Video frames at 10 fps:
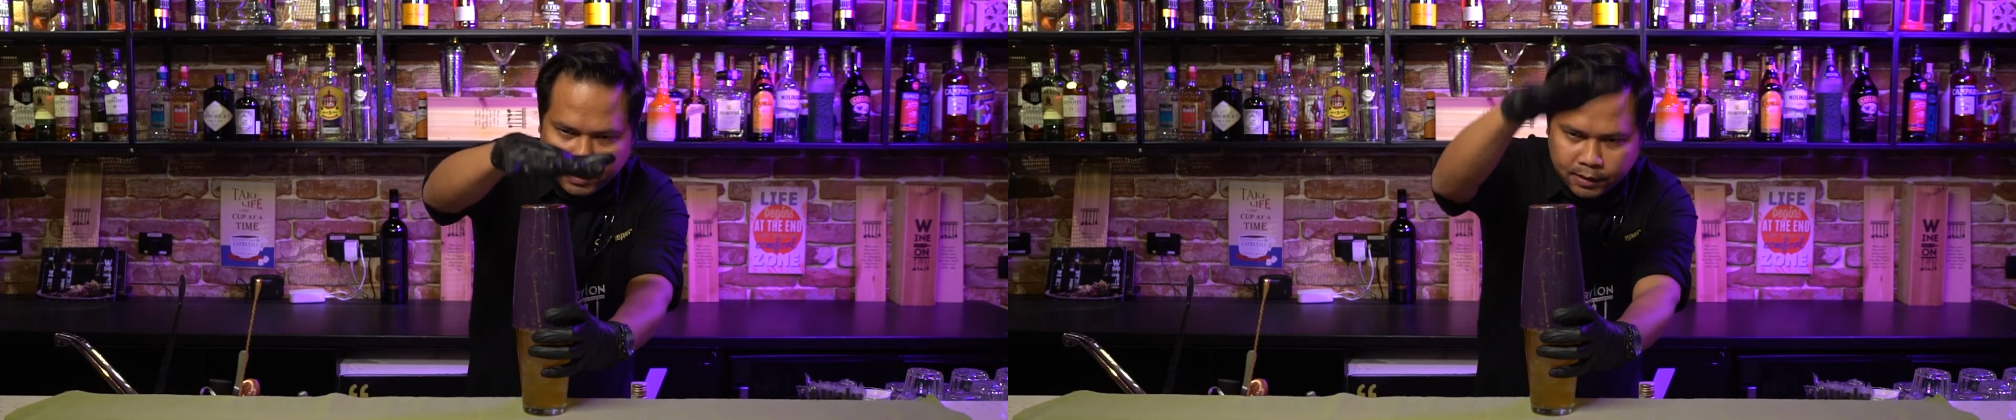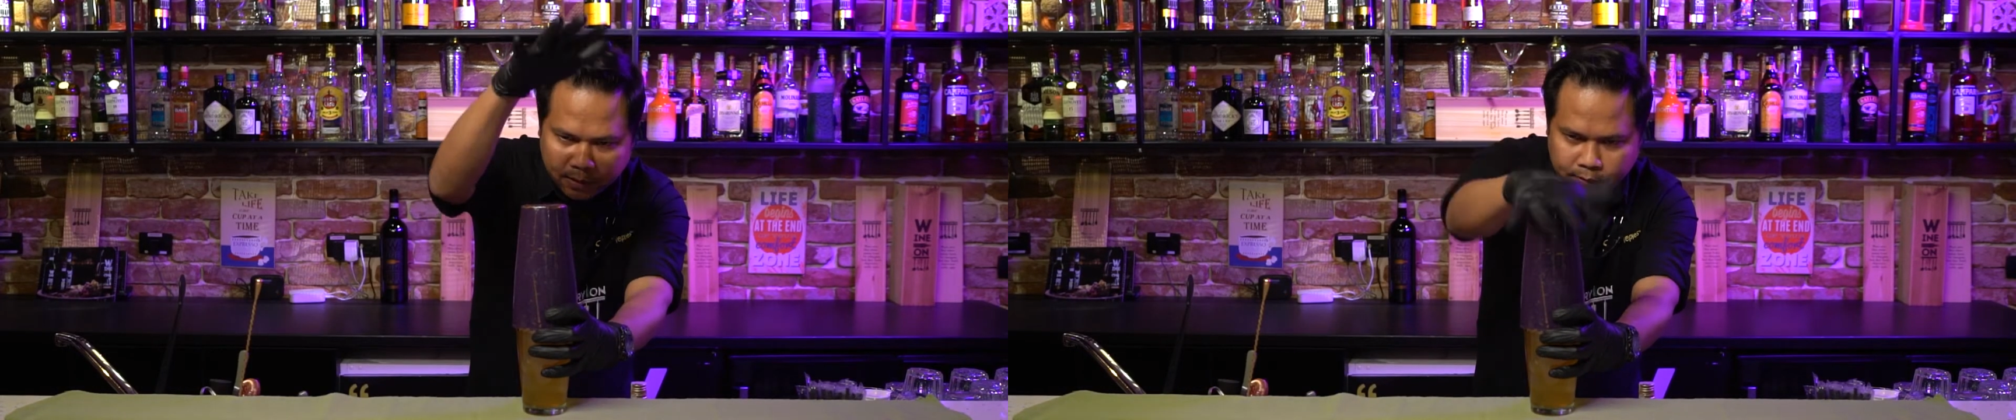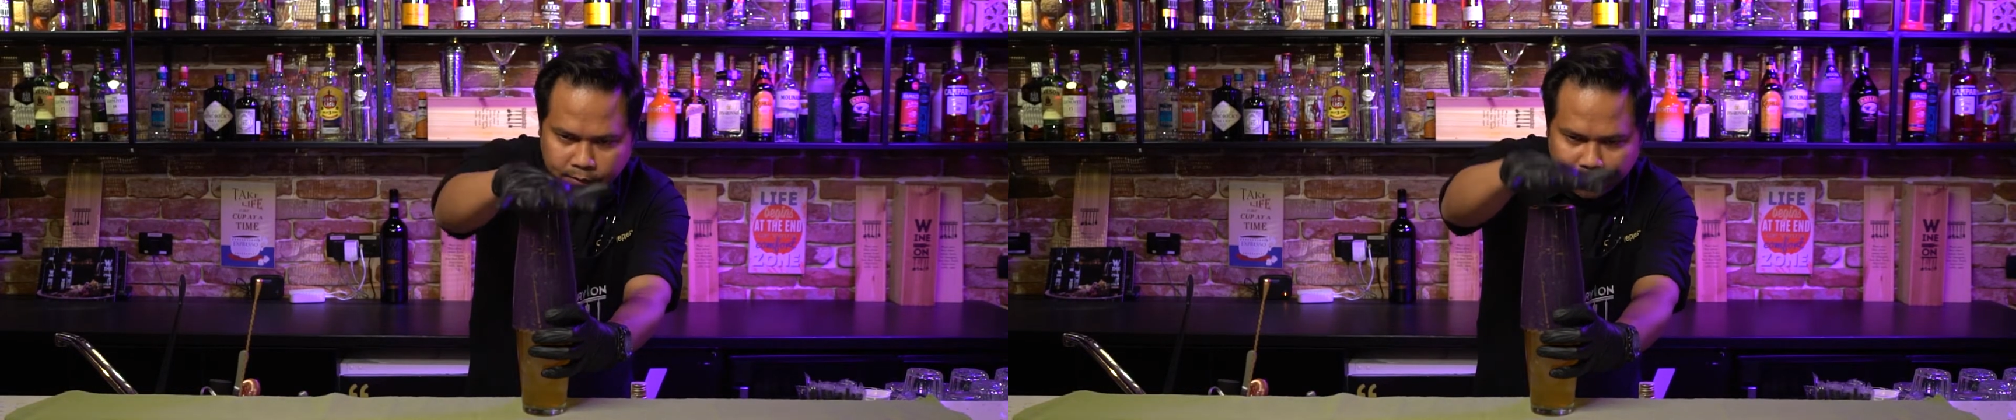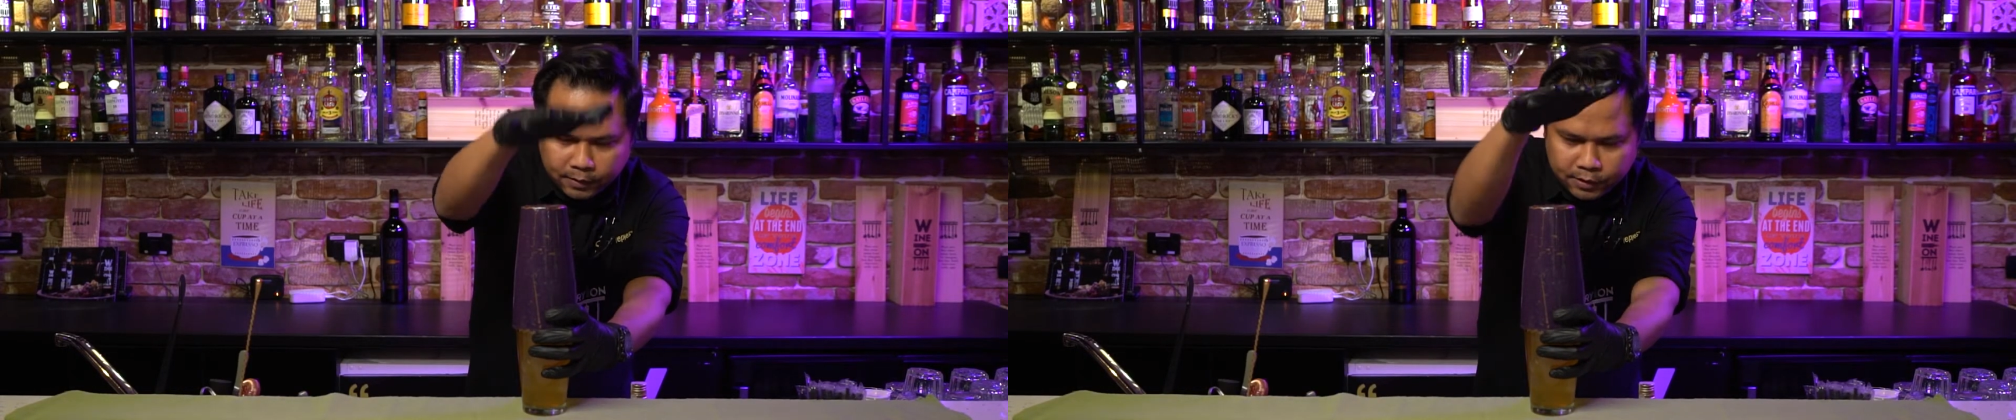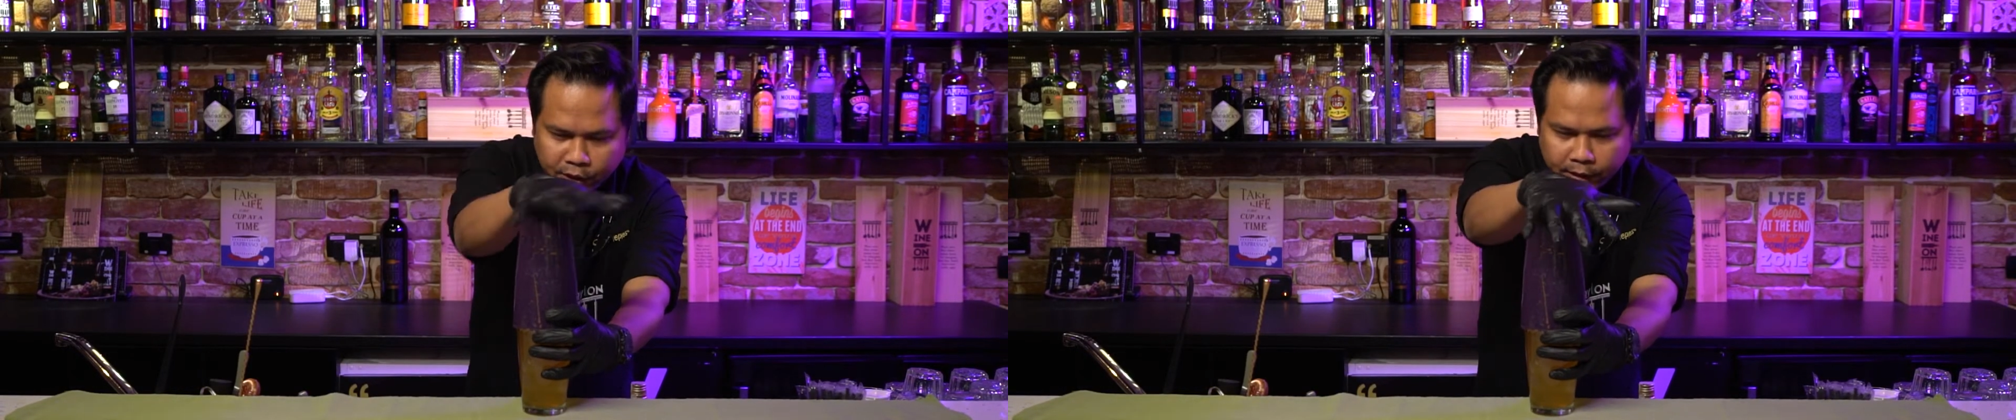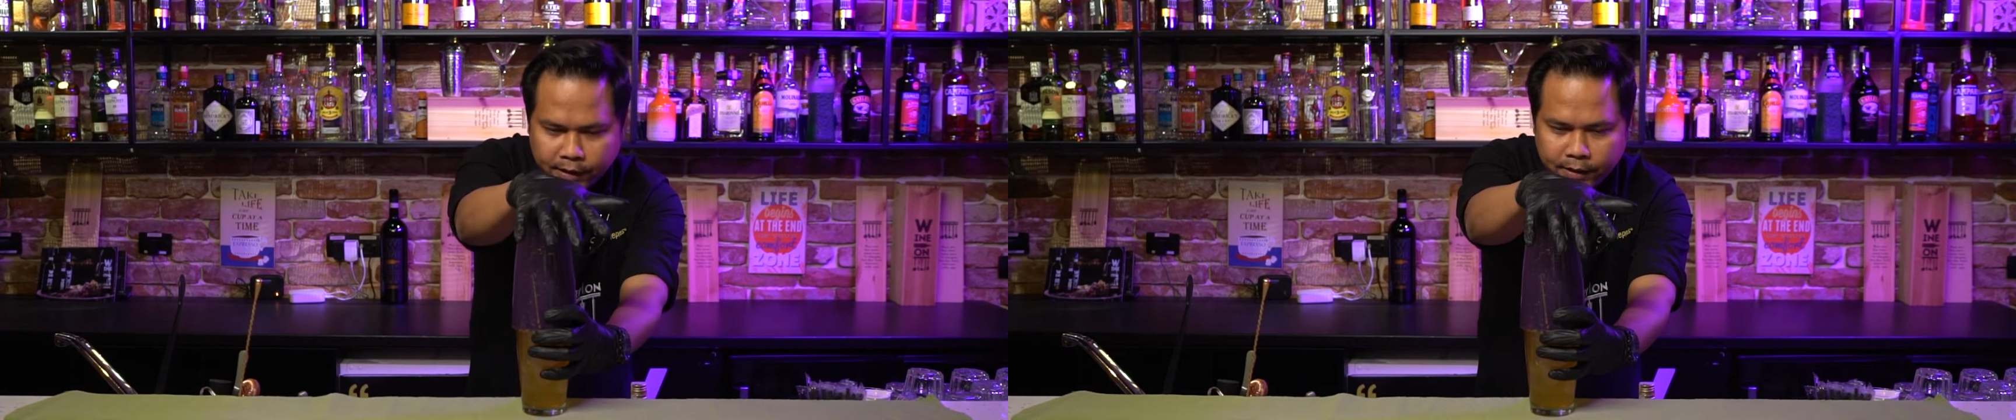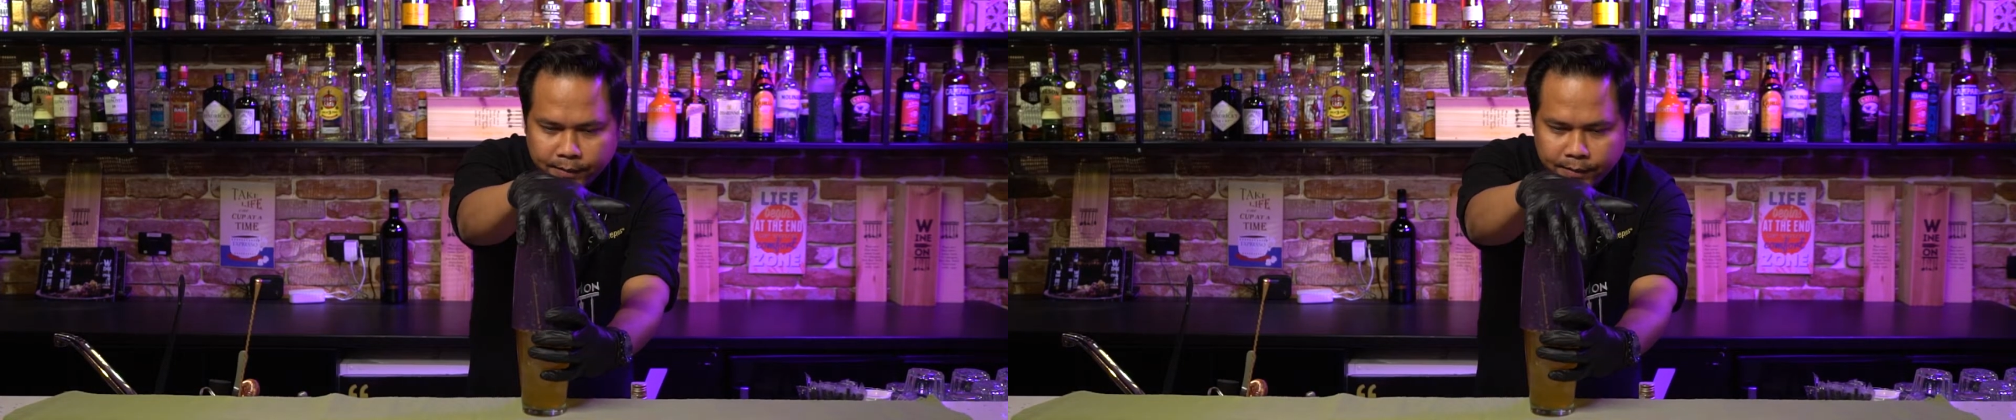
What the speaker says: the shaker,